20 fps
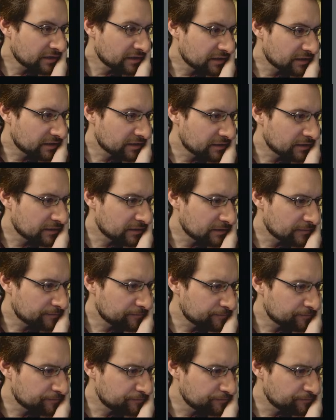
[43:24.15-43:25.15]

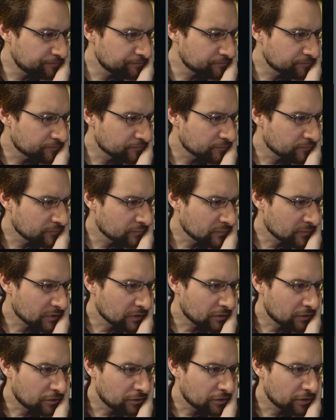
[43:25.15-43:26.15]
Heard
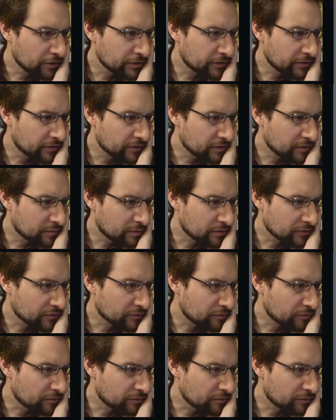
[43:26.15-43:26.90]
about